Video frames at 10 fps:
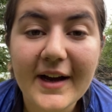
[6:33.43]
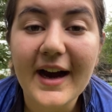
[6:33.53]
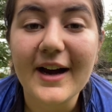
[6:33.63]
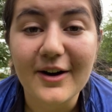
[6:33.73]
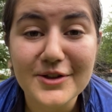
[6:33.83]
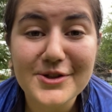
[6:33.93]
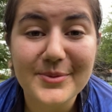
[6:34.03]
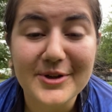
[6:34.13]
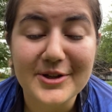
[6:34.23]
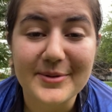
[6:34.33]
I also
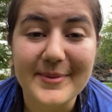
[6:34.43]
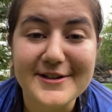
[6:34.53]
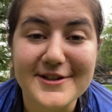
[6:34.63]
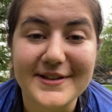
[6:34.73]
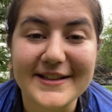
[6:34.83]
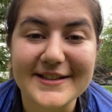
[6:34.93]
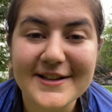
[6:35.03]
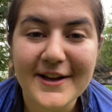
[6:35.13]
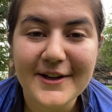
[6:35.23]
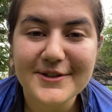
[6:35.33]
wanted to mention this.
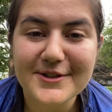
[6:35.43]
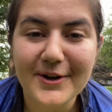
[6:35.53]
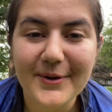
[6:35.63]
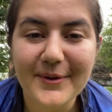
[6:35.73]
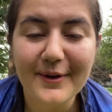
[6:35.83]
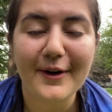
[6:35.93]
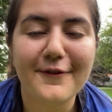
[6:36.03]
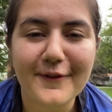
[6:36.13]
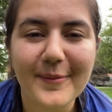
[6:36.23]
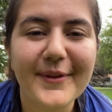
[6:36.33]
So
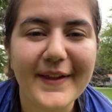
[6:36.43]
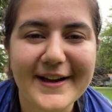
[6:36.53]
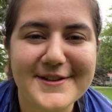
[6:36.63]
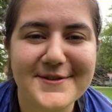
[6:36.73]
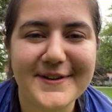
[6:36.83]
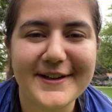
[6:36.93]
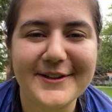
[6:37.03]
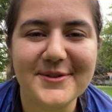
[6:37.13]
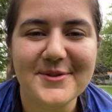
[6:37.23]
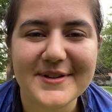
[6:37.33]
from the last
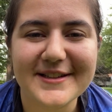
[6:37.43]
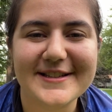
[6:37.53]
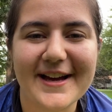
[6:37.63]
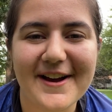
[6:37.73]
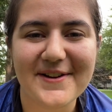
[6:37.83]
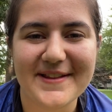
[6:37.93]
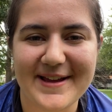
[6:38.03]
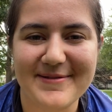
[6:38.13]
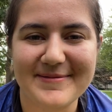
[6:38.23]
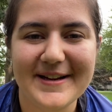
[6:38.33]
video, you can tell
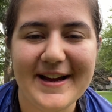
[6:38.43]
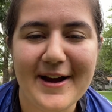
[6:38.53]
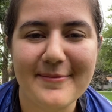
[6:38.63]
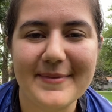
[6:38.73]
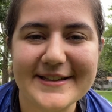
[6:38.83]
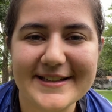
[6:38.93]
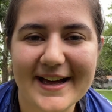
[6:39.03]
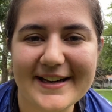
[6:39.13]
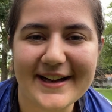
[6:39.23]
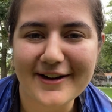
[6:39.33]
that my
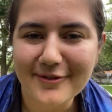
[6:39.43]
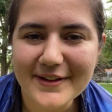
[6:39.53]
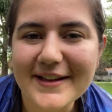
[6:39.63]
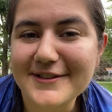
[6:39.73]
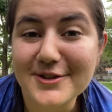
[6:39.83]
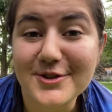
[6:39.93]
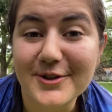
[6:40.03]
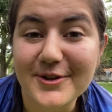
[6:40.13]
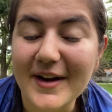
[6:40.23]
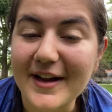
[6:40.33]
dad and I, we like to
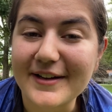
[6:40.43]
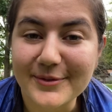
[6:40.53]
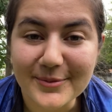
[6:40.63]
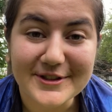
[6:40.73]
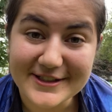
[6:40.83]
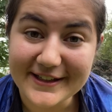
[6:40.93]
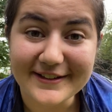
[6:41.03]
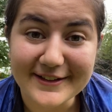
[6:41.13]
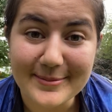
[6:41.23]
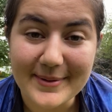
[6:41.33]
joke around and we're
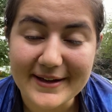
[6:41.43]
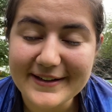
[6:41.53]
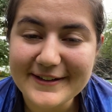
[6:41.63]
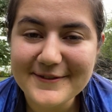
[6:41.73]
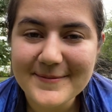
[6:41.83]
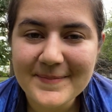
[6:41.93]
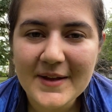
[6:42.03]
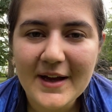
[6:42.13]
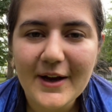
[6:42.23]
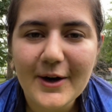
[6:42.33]
slightly competitive.
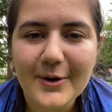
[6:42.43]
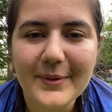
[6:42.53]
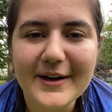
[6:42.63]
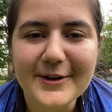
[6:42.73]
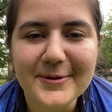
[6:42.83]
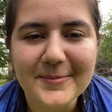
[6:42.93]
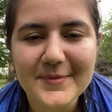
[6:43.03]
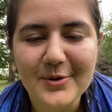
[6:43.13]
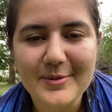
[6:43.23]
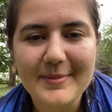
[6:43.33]
Well,
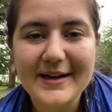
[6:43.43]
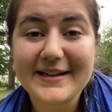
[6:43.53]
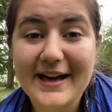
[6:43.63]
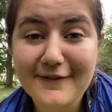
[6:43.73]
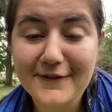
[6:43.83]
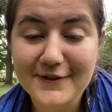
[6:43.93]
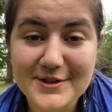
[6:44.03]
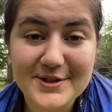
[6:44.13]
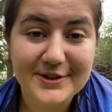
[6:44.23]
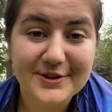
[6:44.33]
when my dad first
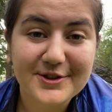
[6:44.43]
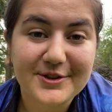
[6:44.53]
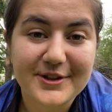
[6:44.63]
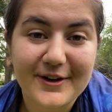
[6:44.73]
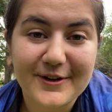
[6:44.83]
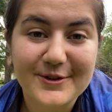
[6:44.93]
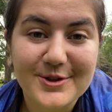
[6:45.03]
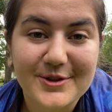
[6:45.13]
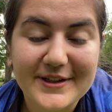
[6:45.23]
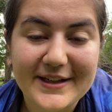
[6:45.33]
started shooting
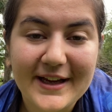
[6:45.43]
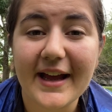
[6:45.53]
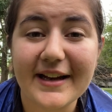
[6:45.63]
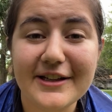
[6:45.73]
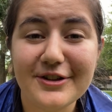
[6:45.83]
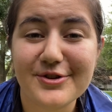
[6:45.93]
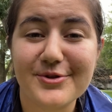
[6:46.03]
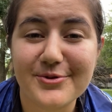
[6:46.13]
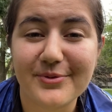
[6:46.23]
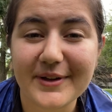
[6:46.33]
archery, and he
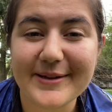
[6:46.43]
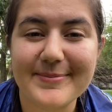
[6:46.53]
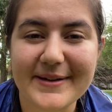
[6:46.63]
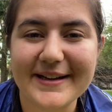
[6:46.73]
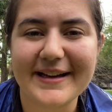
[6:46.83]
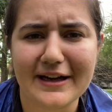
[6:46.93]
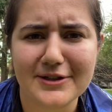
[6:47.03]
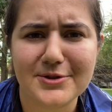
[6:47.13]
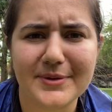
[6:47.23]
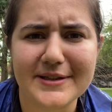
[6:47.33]
shoots really big
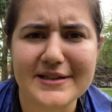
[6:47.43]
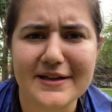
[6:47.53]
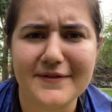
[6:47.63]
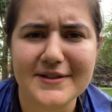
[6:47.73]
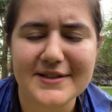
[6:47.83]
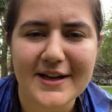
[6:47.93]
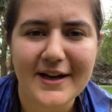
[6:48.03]
X27s,